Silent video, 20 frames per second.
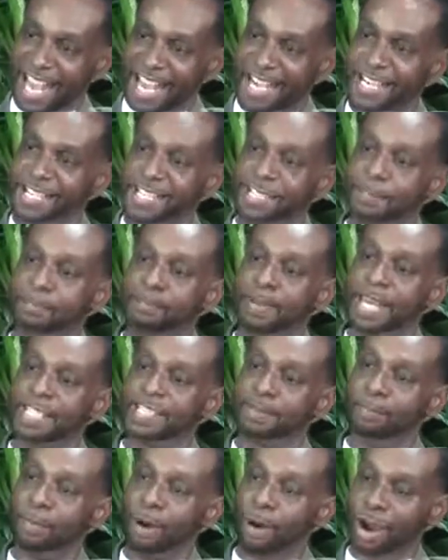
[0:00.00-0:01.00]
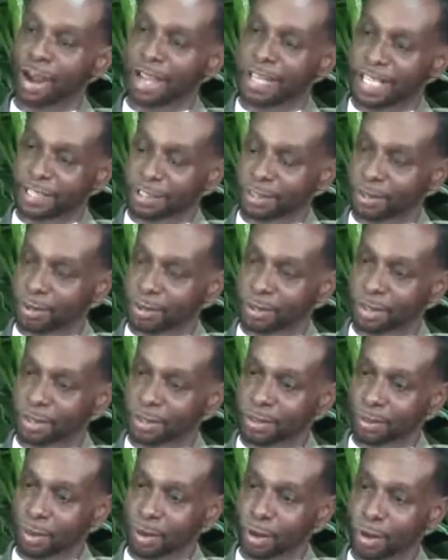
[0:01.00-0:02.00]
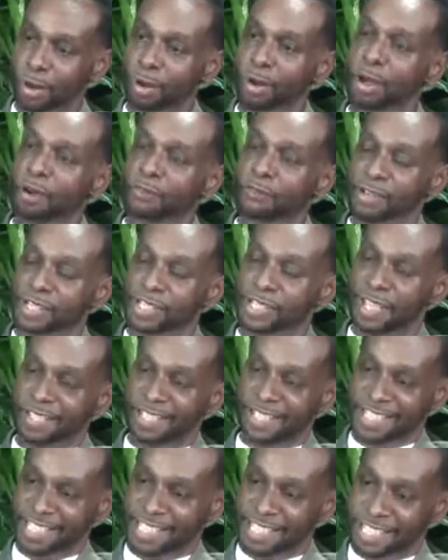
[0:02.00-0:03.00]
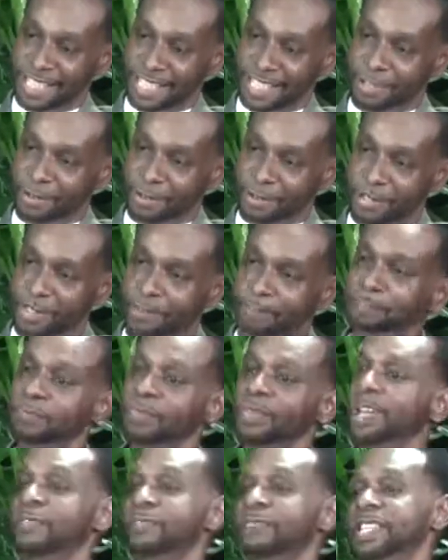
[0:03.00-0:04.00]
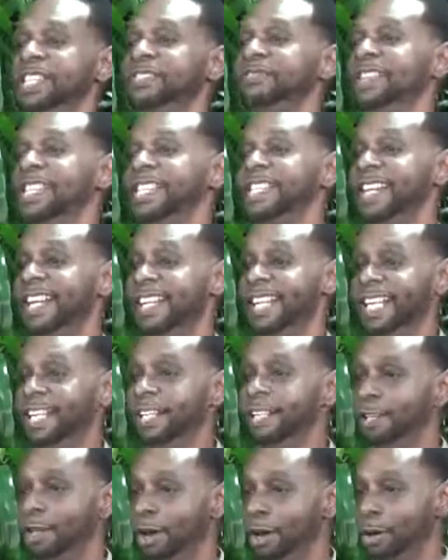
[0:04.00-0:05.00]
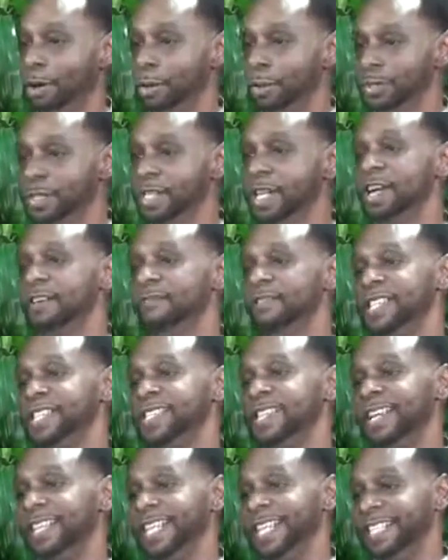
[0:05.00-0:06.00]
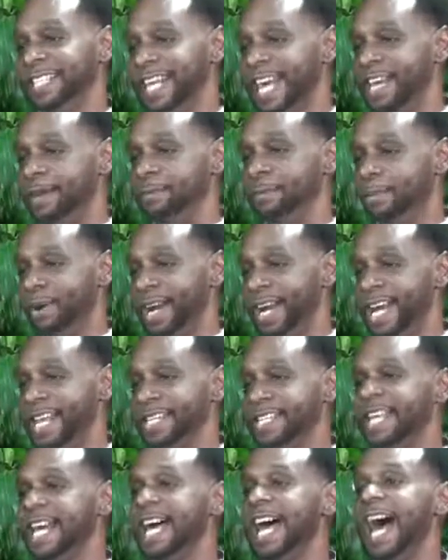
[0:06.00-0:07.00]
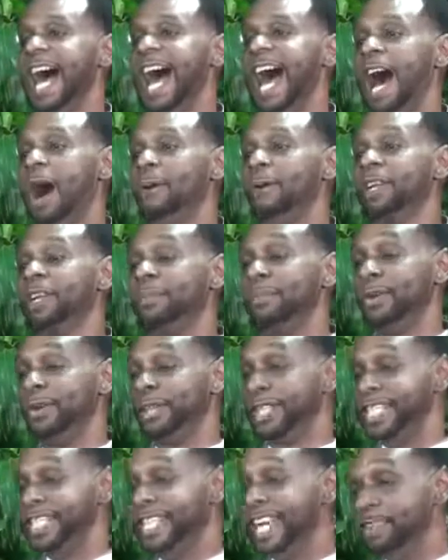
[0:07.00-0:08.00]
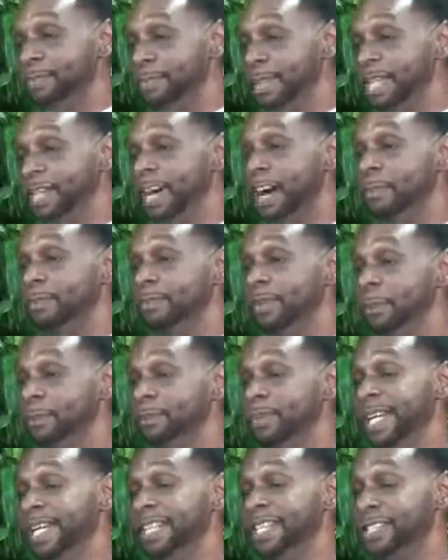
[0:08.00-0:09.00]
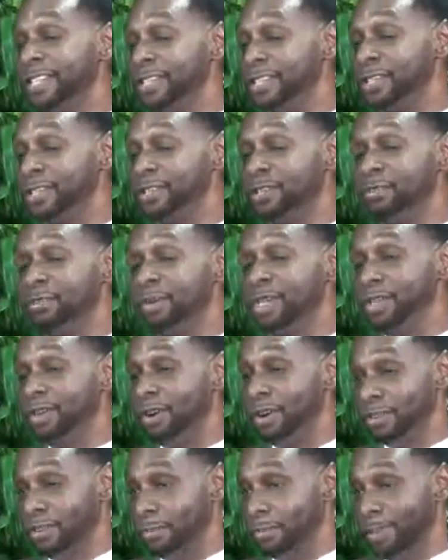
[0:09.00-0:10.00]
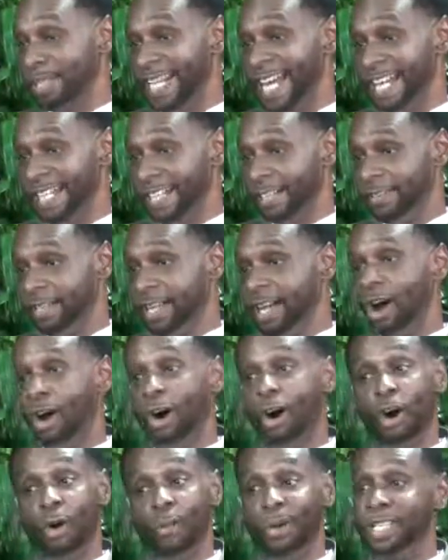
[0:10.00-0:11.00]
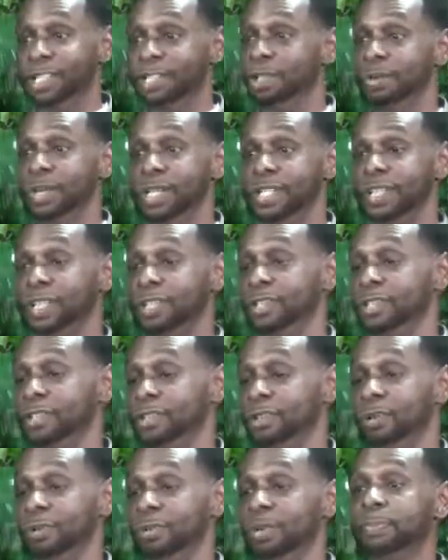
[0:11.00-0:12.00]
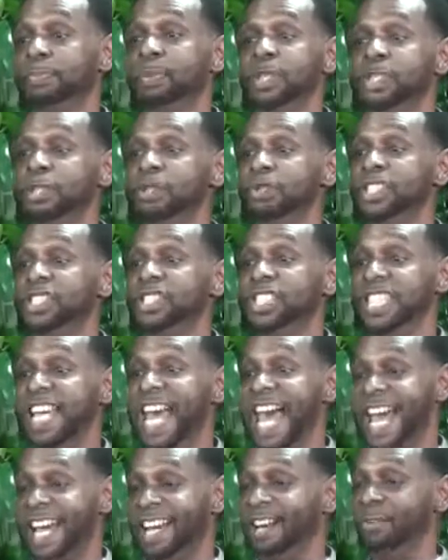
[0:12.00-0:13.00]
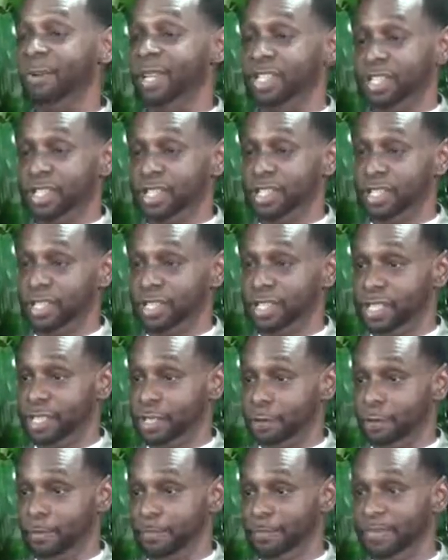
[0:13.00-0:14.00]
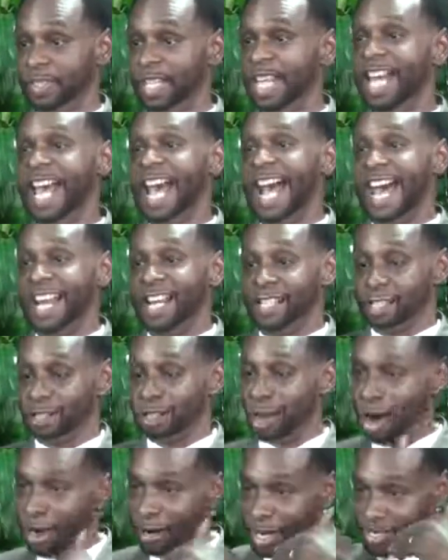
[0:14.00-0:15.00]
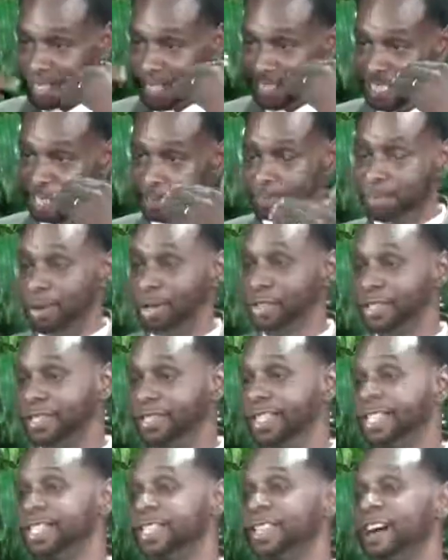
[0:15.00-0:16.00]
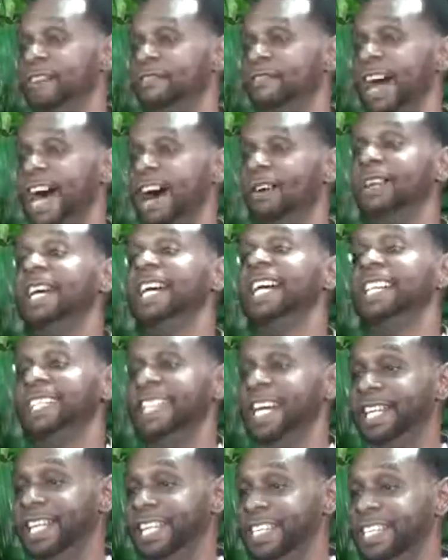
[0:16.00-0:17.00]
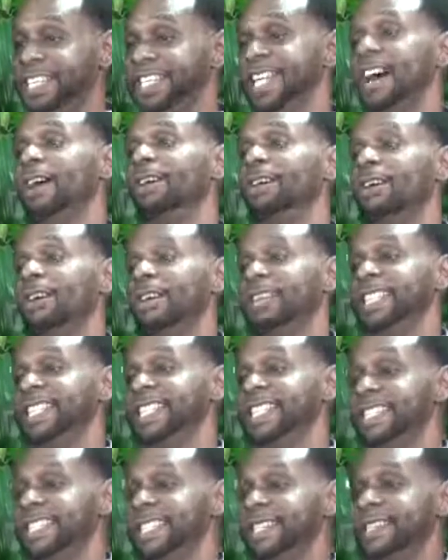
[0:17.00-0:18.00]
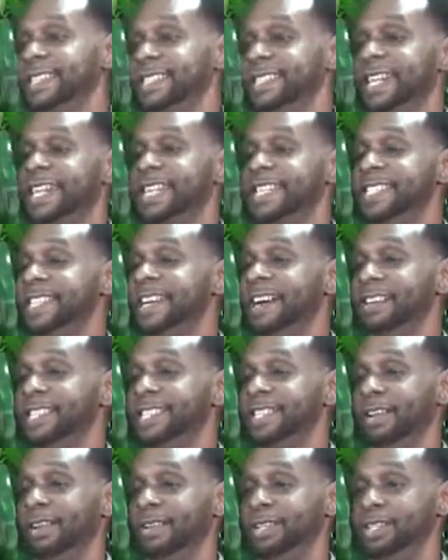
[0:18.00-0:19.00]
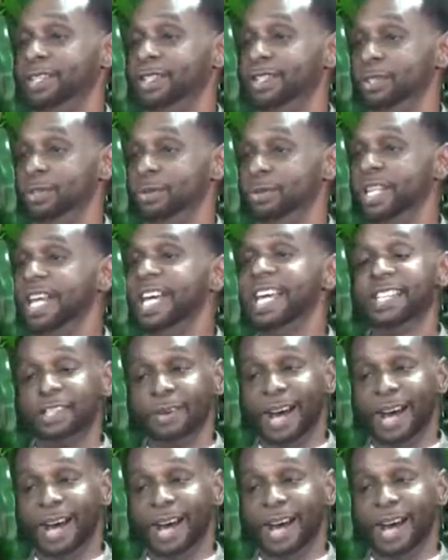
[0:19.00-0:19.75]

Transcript: And it is the best marketing tool in the world for selling sneakers, for selling clothes, for selling name brands. Our communities have become the biggest consumers on the planet. All we do is consume. We produce jack. We just consume. And as long as they keep pushing this stuff out, they can sell all of these sneakers and they can sell all these shoes.